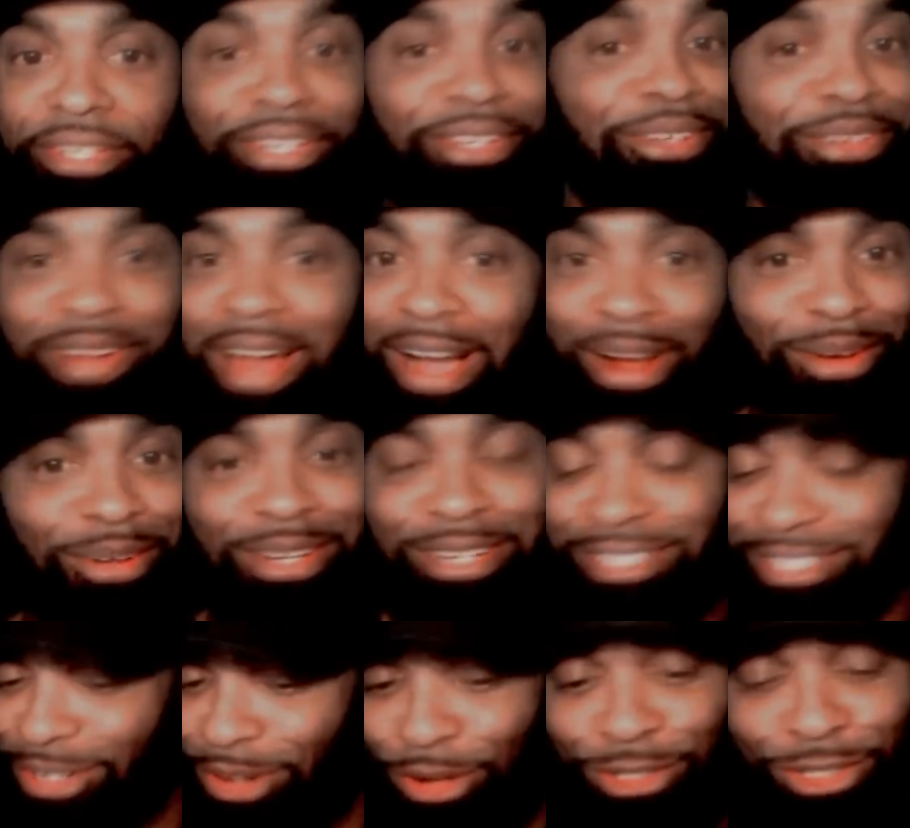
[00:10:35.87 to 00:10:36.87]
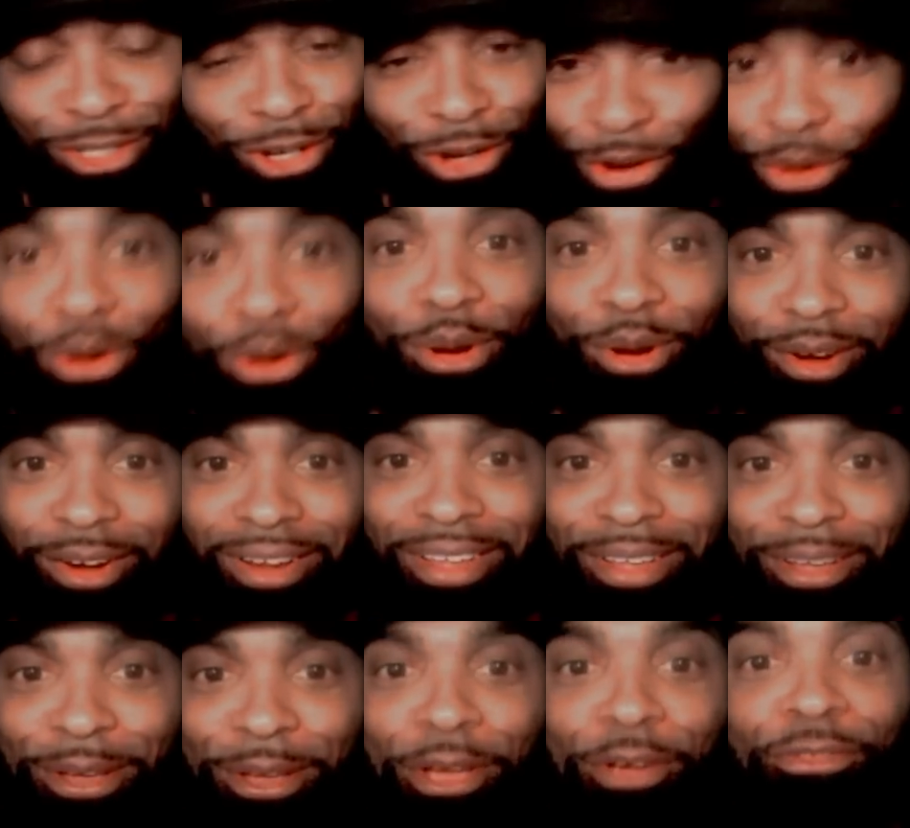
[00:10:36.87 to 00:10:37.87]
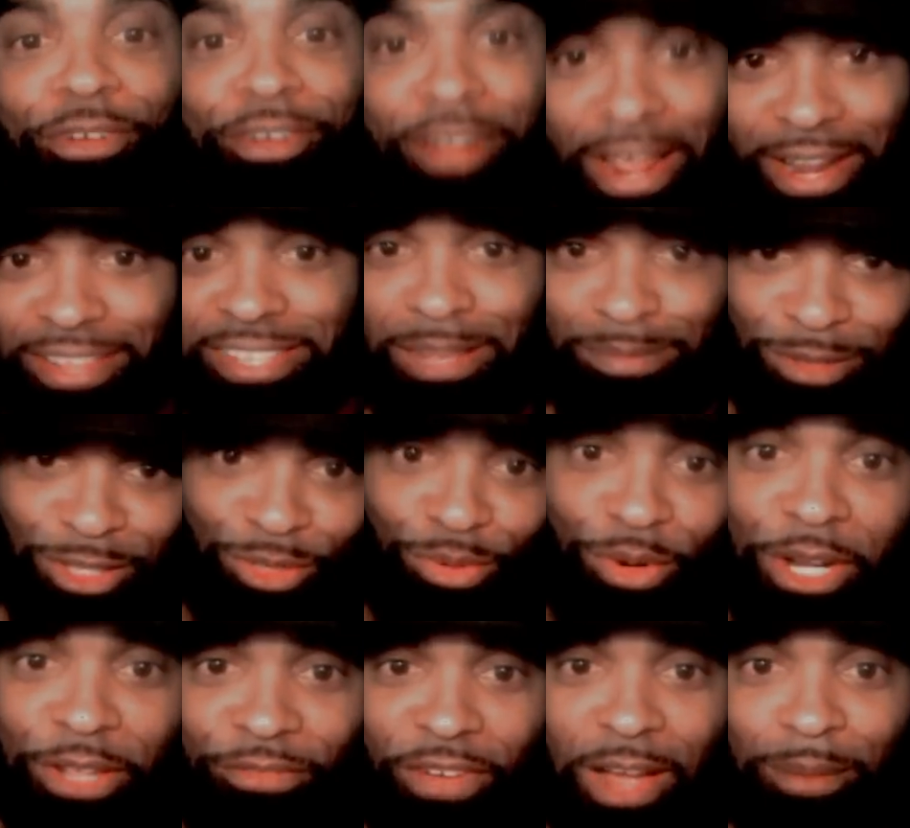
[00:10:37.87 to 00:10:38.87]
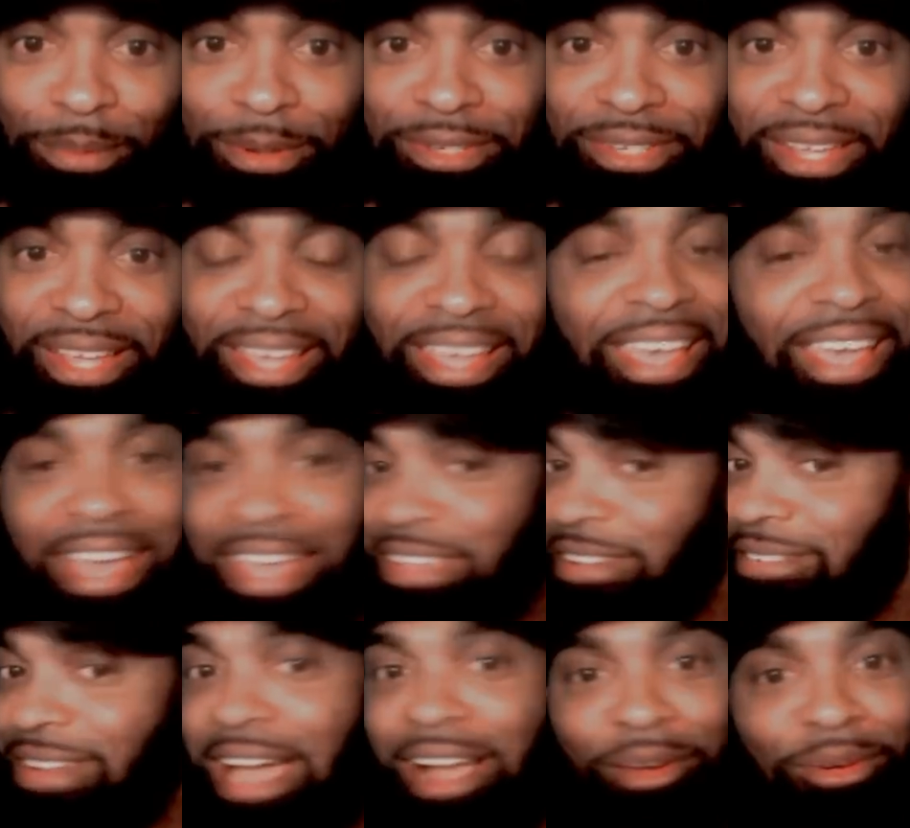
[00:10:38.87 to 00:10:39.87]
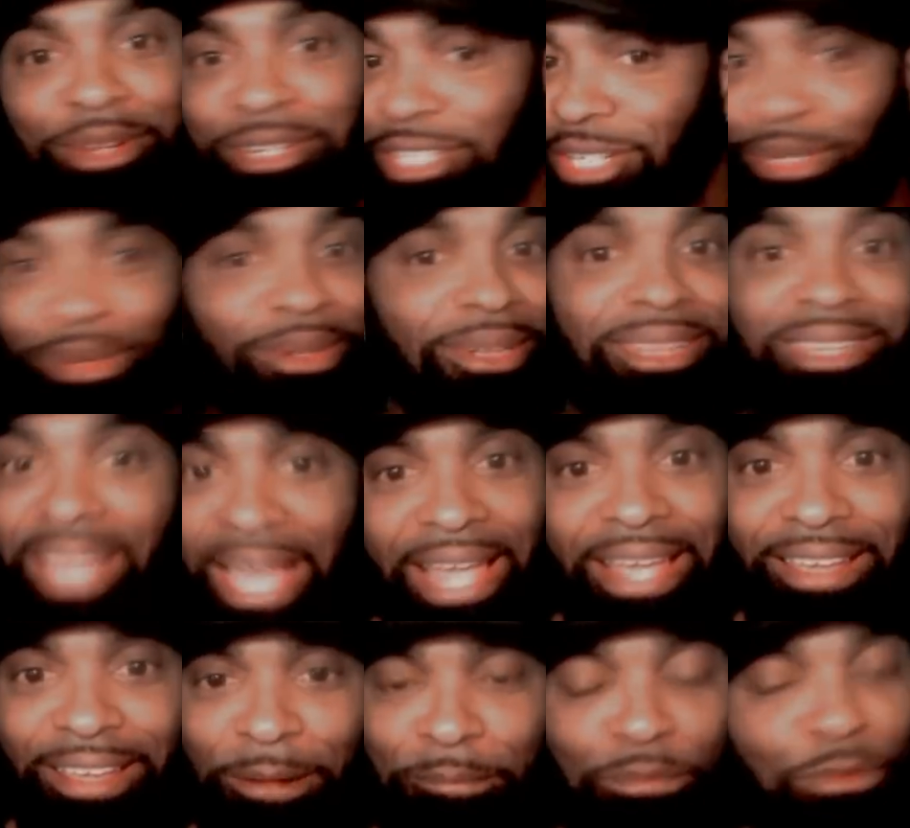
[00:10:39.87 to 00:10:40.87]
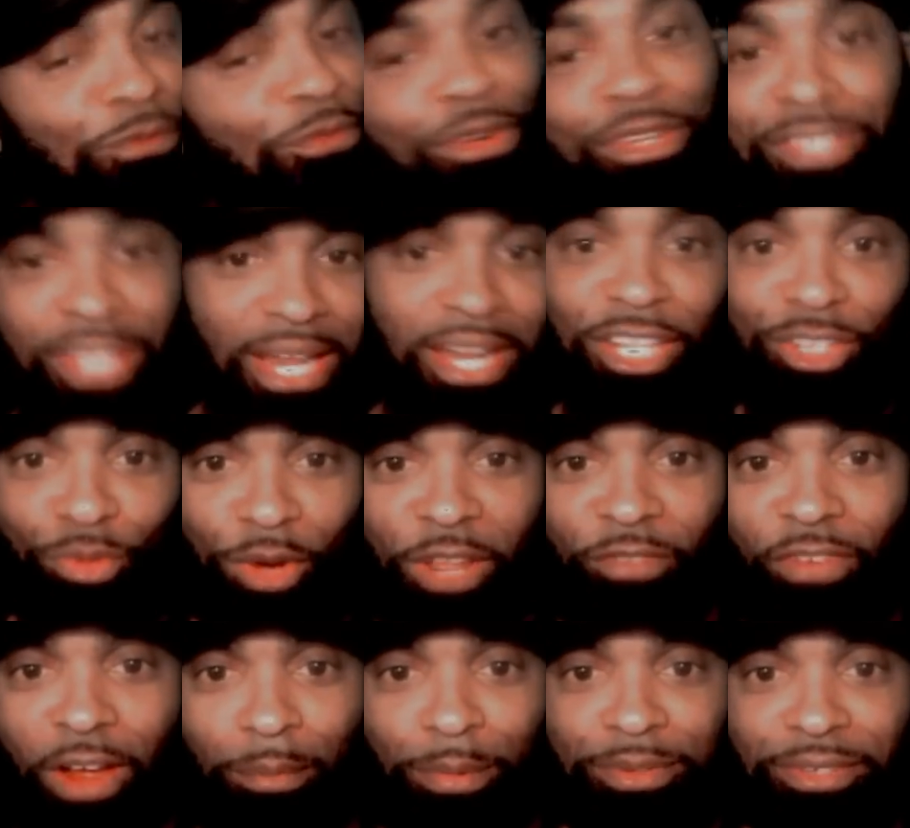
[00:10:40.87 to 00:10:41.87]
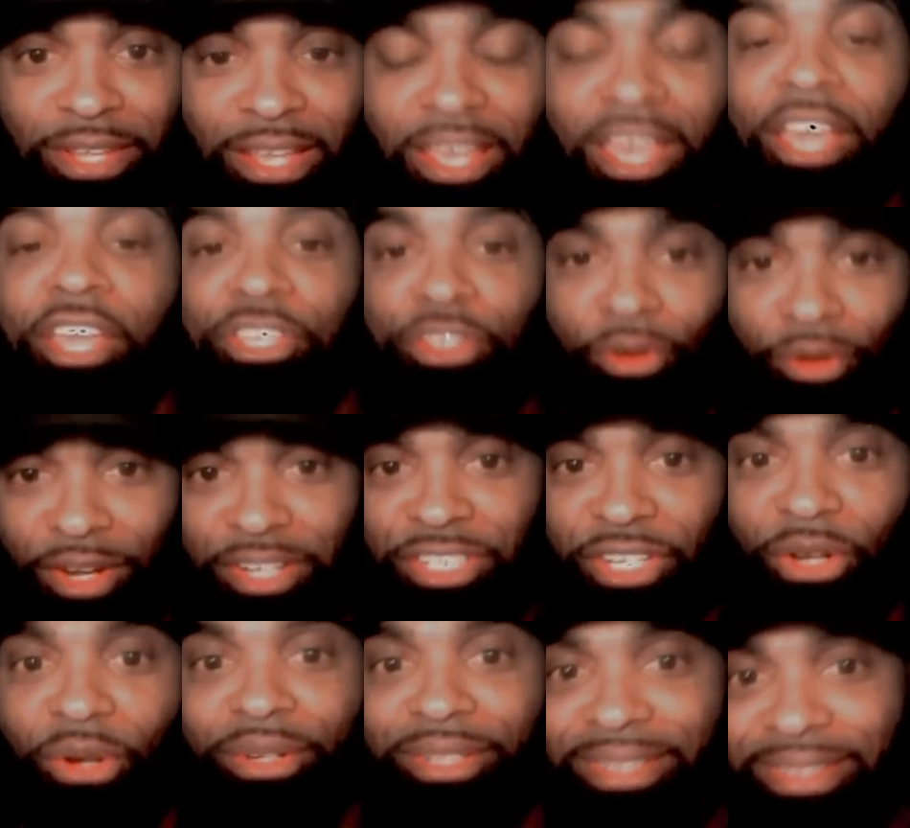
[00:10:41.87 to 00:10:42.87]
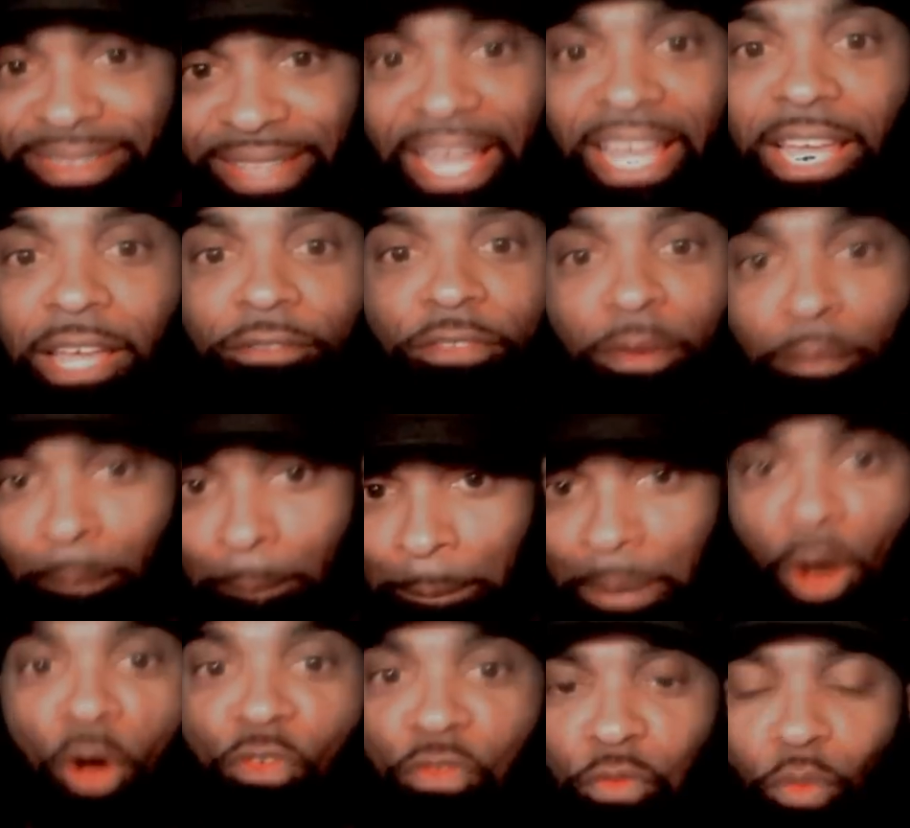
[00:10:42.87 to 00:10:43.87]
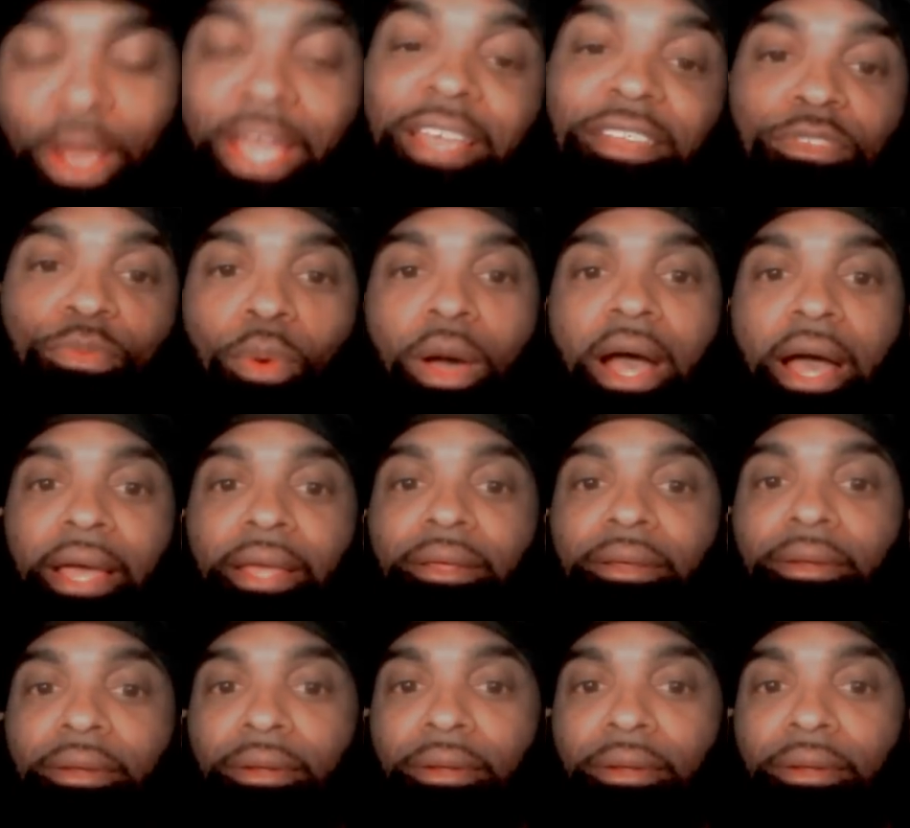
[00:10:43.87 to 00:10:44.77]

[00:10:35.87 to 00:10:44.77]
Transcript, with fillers: You're not going to shit on Shakur for not accepting twenty-five percent. And you're not going to shit on Tank for sending twenty-five percent. You're going to shit on Dev in both ways. Why?